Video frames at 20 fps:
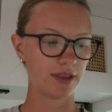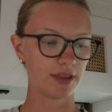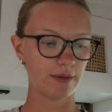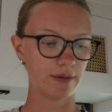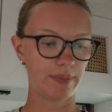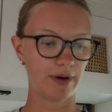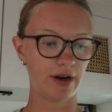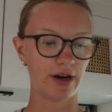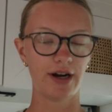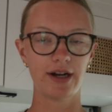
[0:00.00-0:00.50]

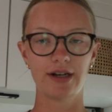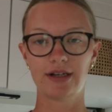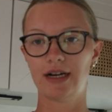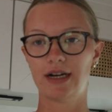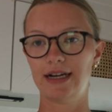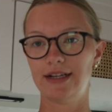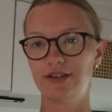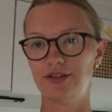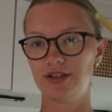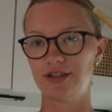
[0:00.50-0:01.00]
the
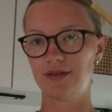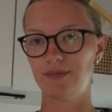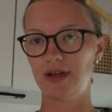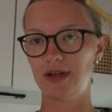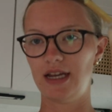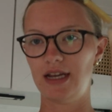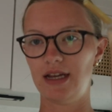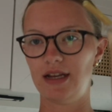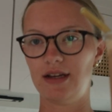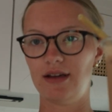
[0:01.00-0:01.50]
park, I just
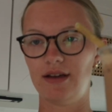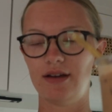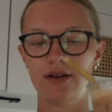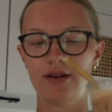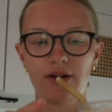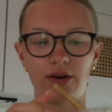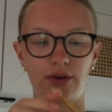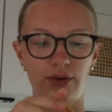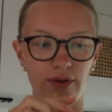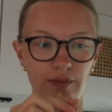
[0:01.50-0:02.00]
made
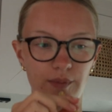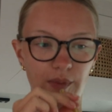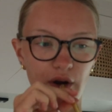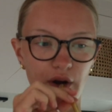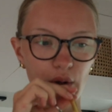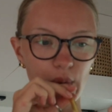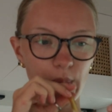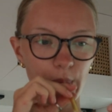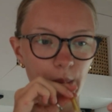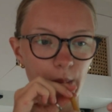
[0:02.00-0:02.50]
a cold
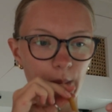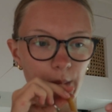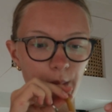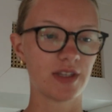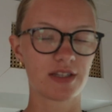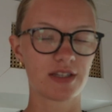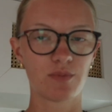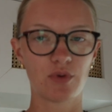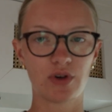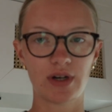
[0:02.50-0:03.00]
brew
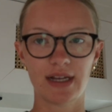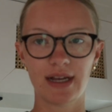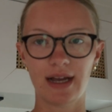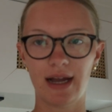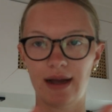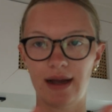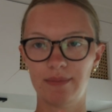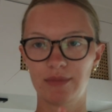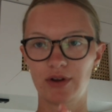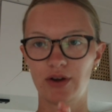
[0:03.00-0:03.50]
This morning
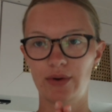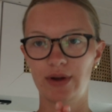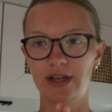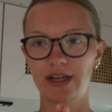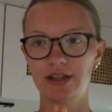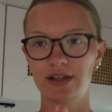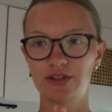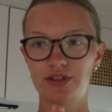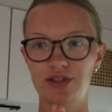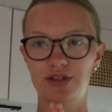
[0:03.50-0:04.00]
I'm
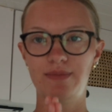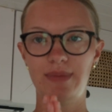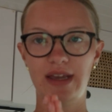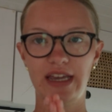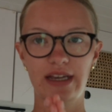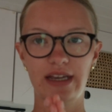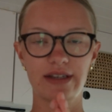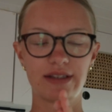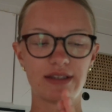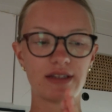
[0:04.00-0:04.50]
going to
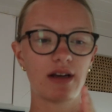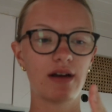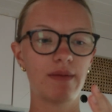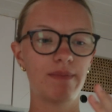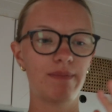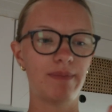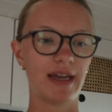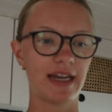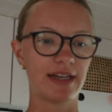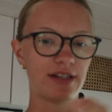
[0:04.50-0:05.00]
make
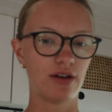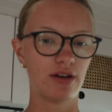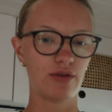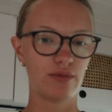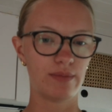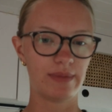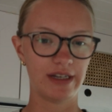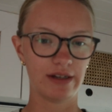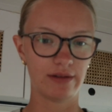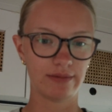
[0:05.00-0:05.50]
some baked
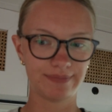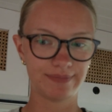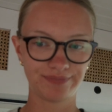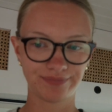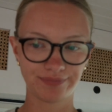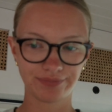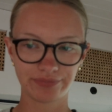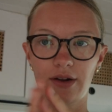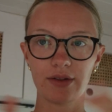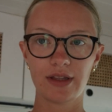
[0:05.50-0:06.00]
oatmeal.
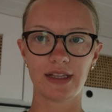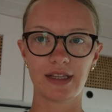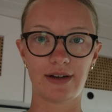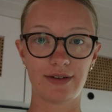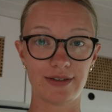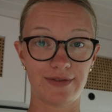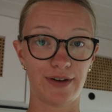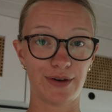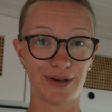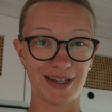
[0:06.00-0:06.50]
I don't think that
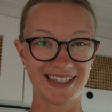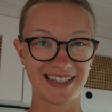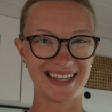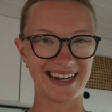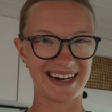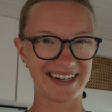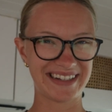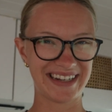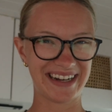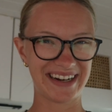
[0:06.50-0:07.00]
was focused
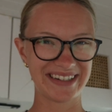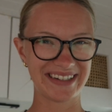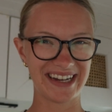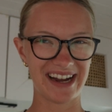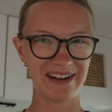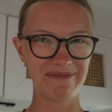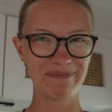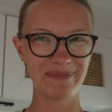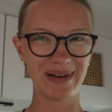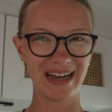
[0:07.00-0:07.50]
that entire time,